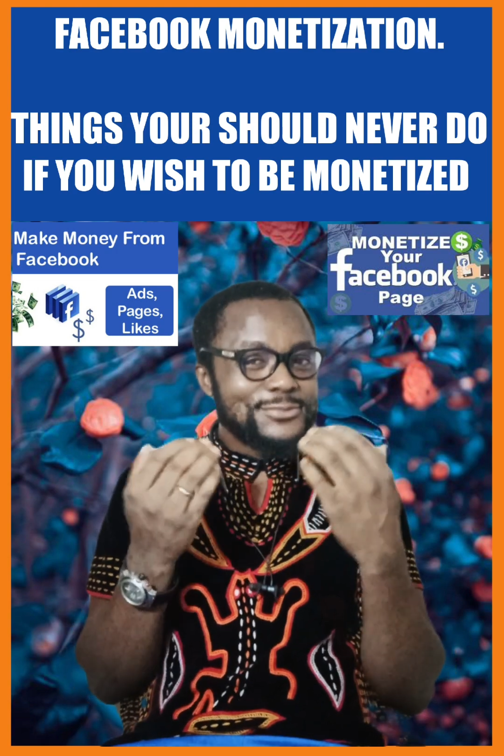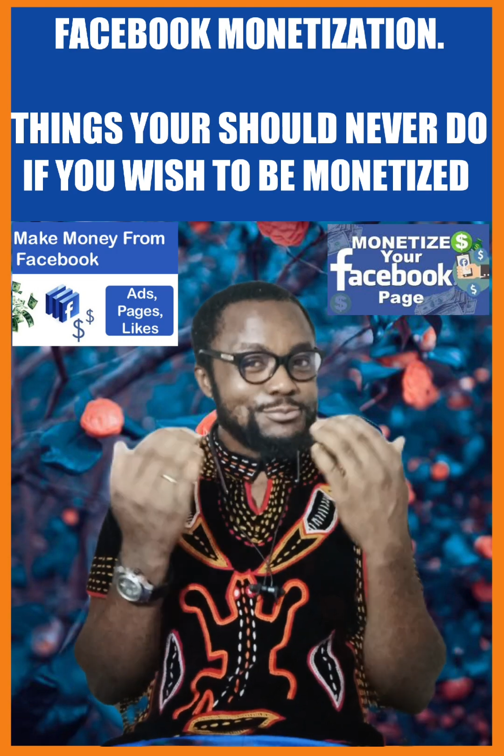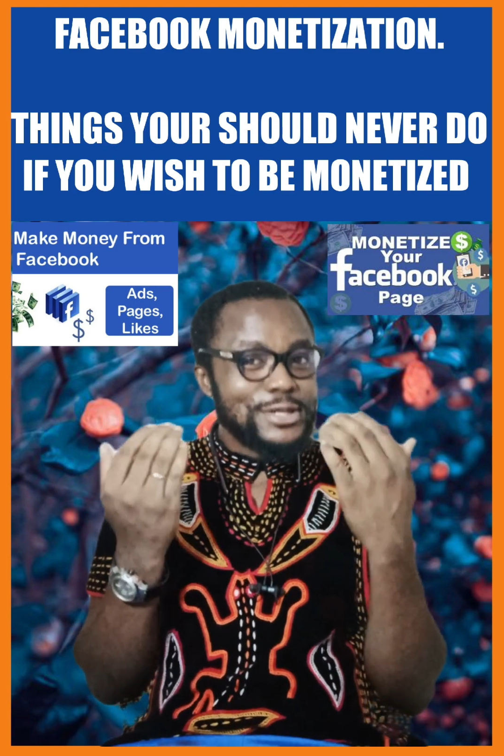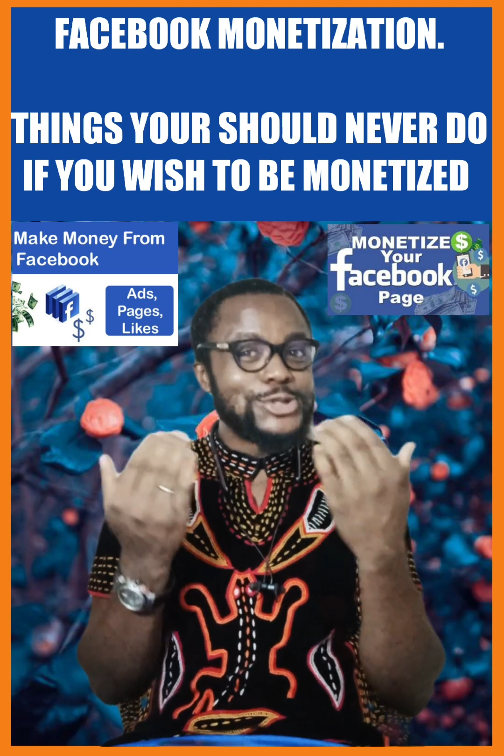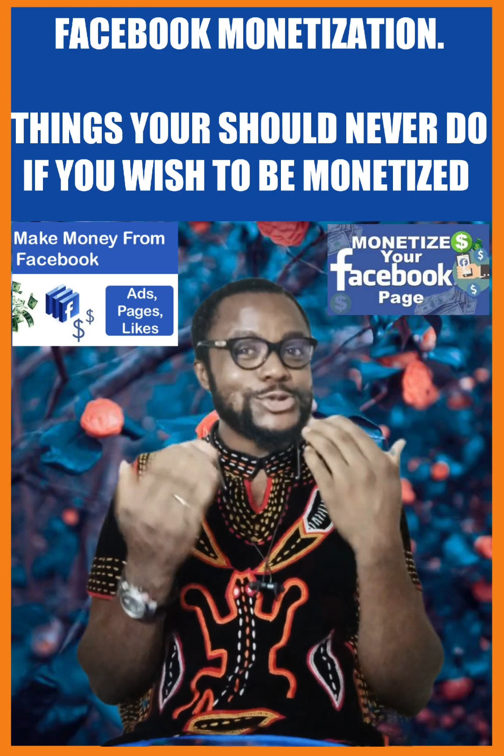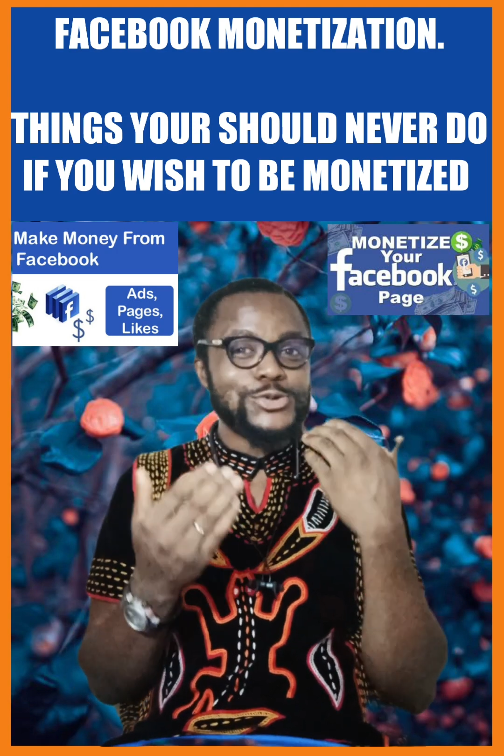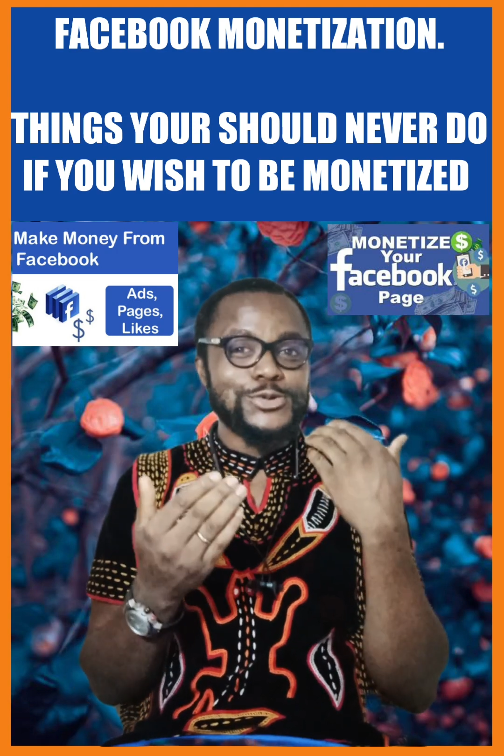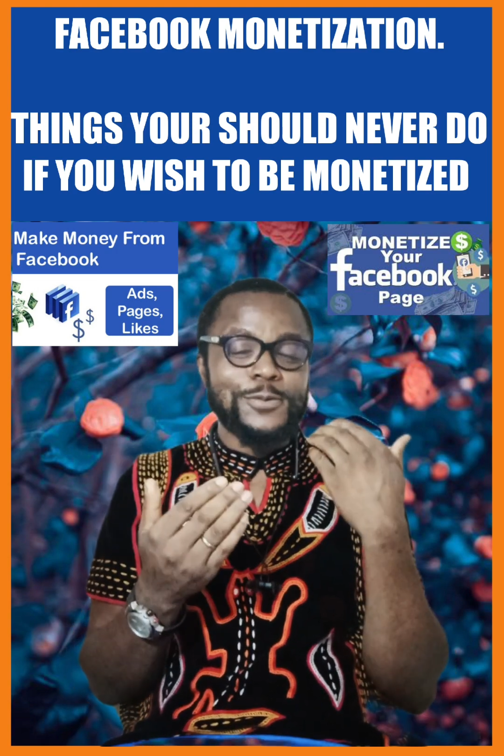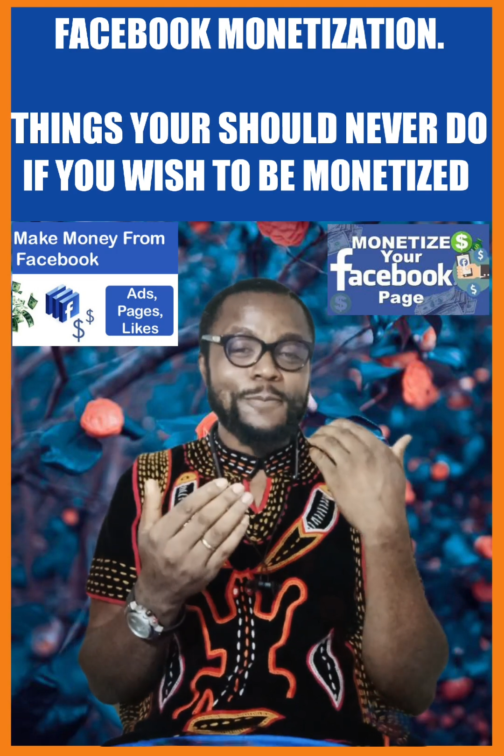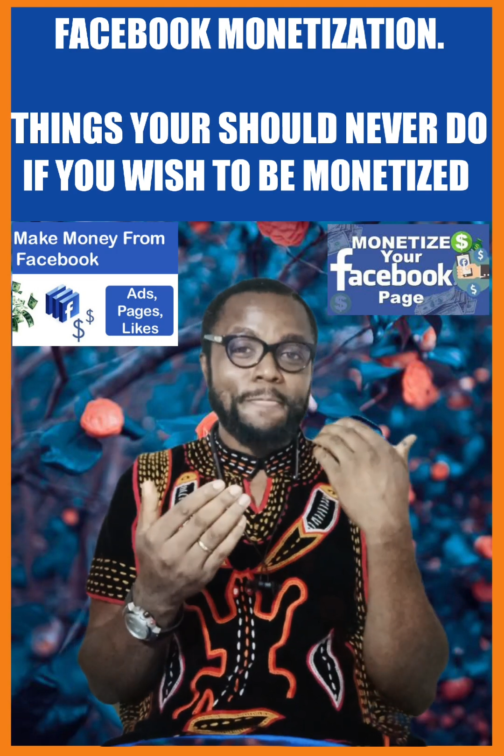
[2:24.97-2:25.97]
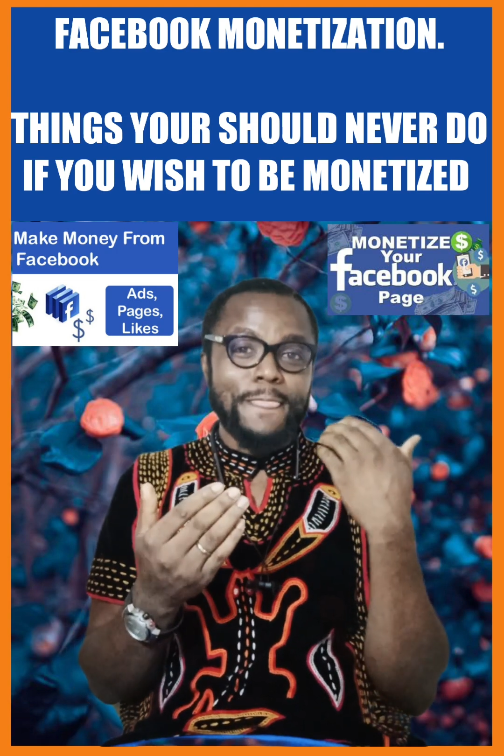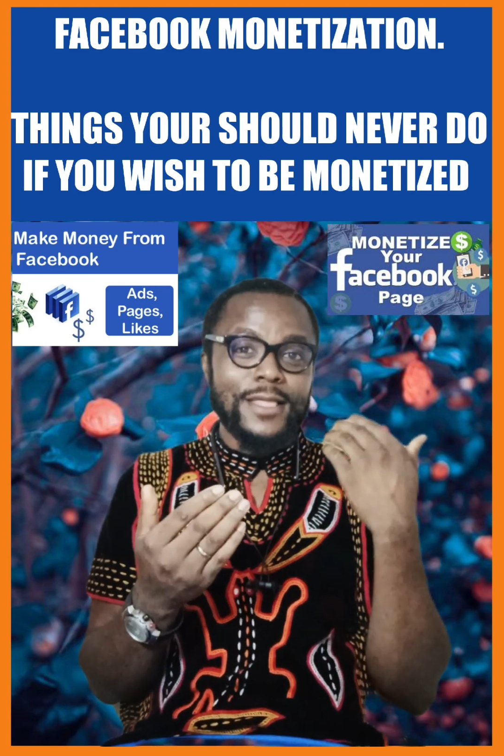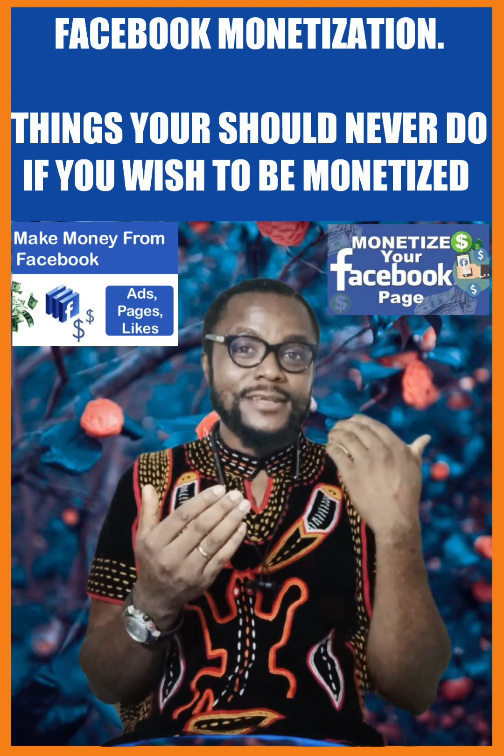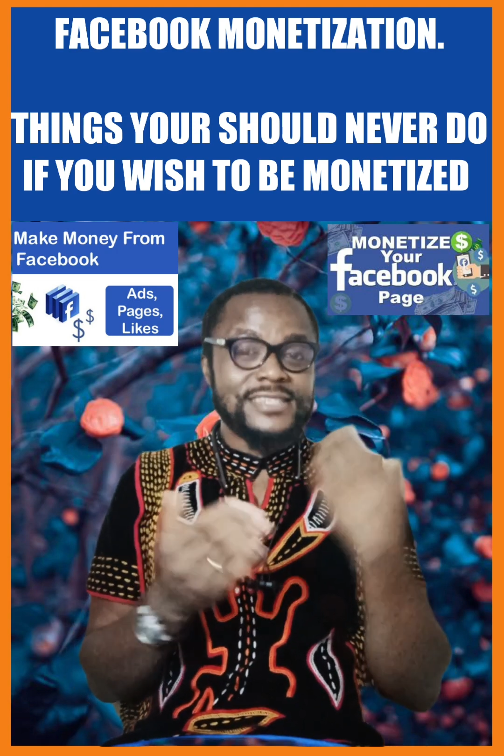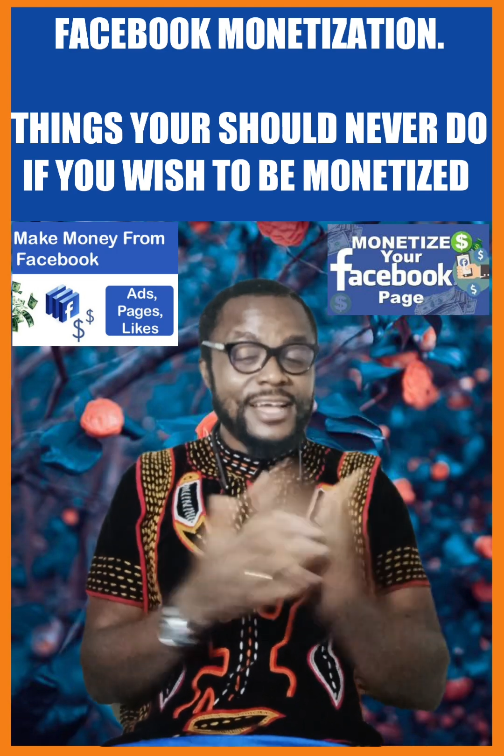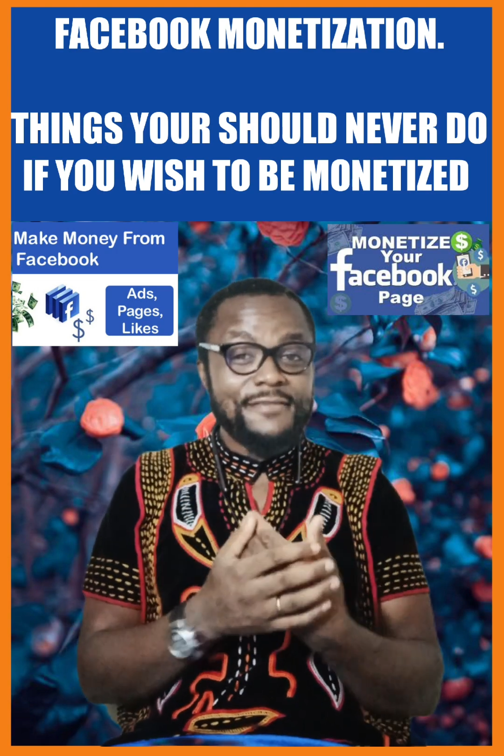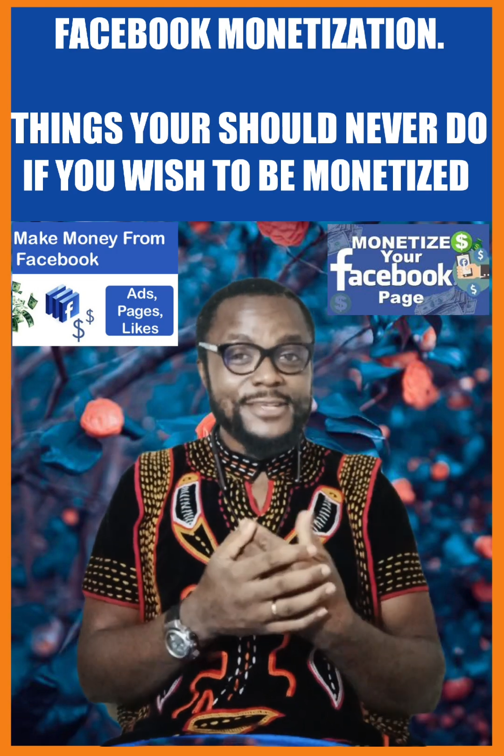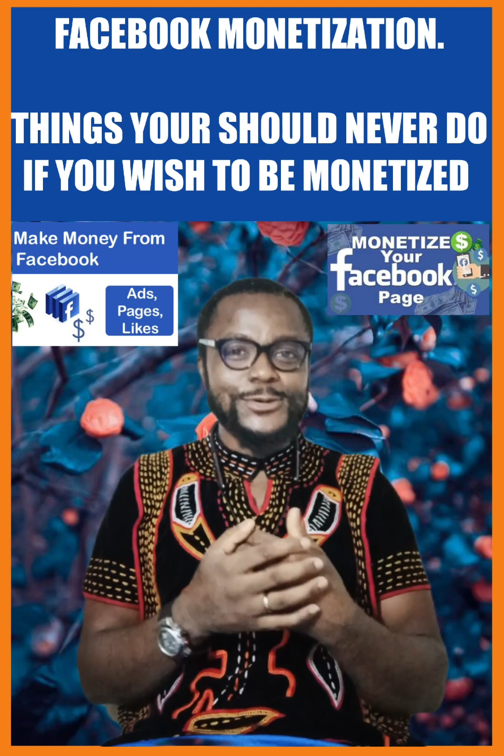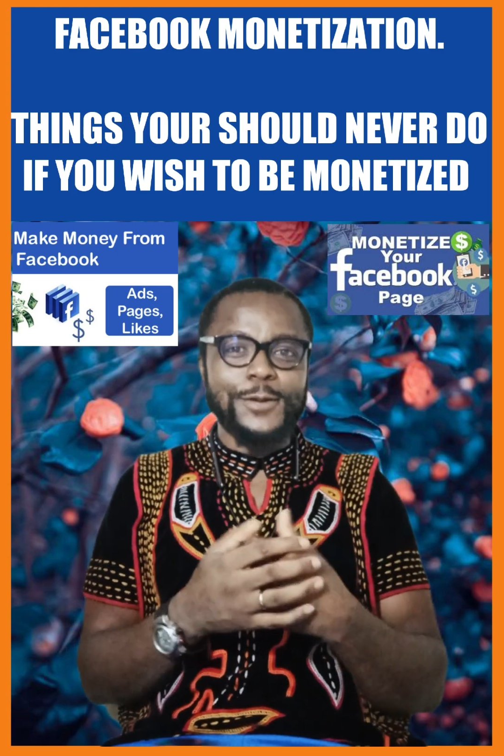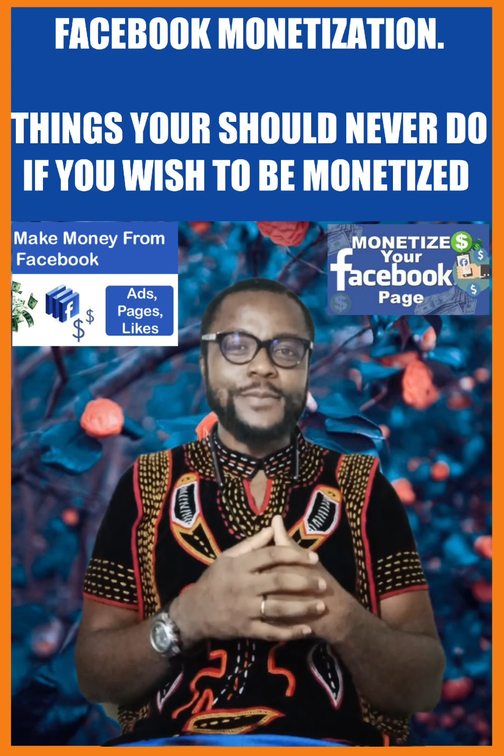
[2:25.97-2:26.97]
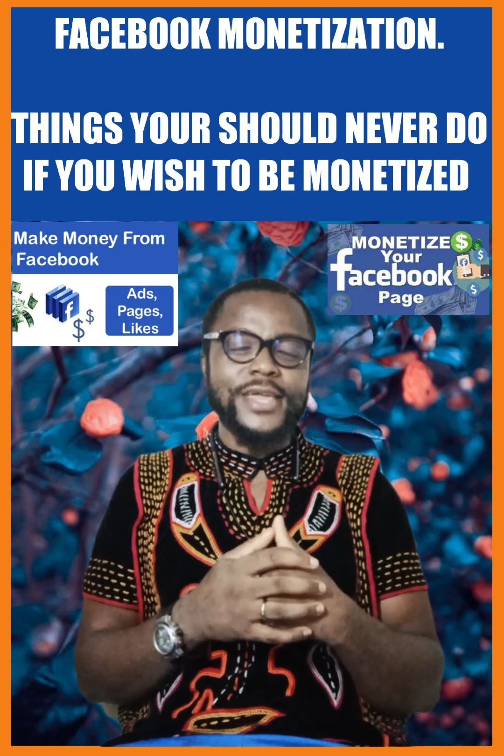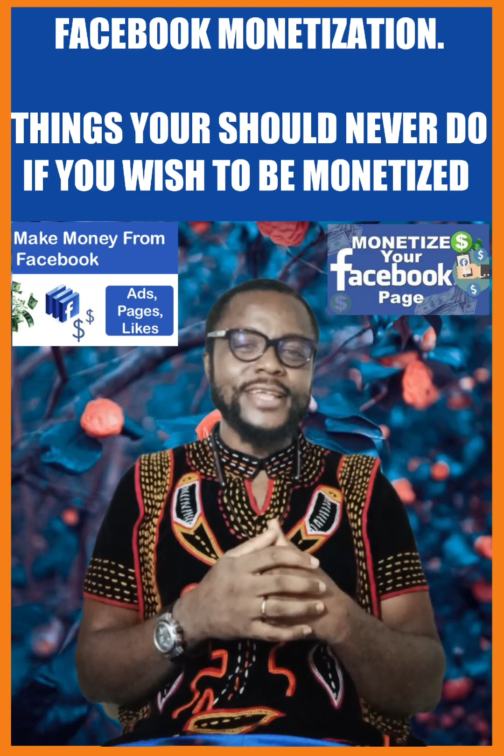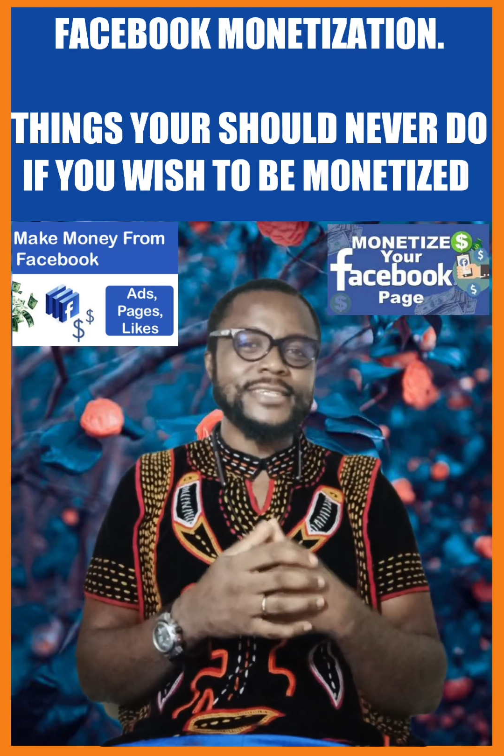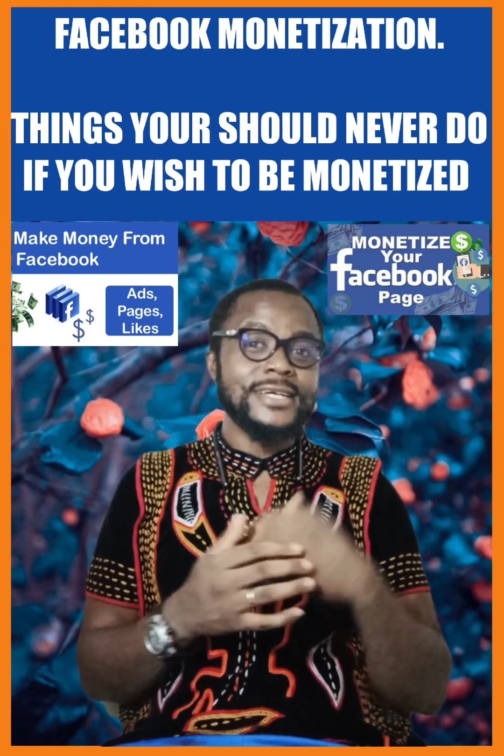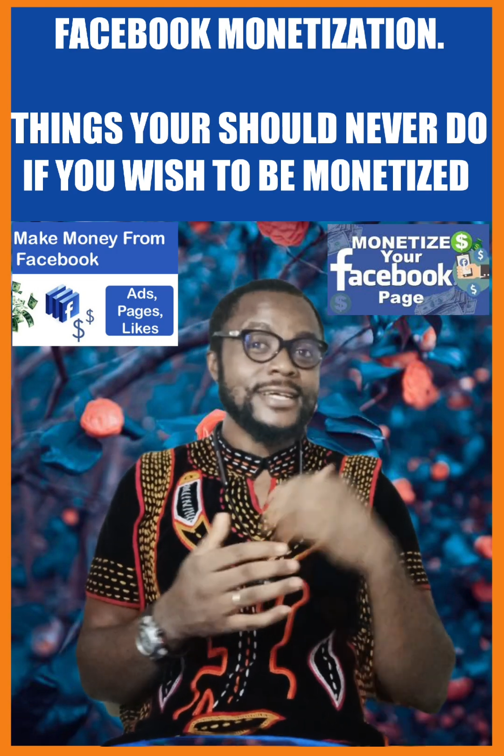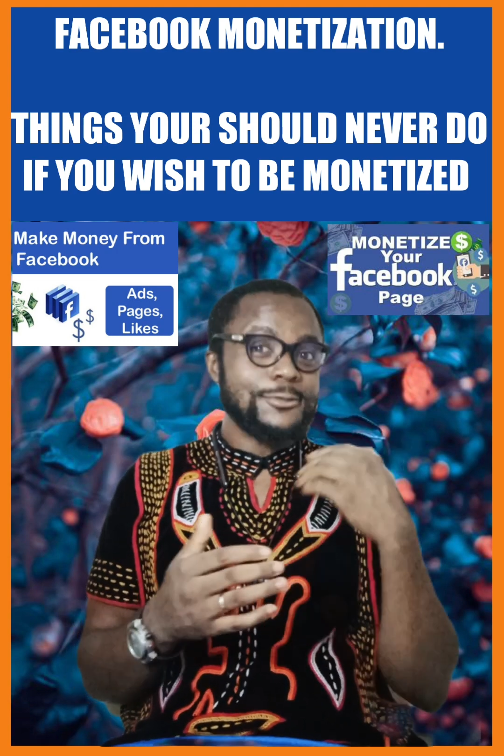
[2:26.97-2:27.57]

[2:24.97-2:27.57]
me to service your page,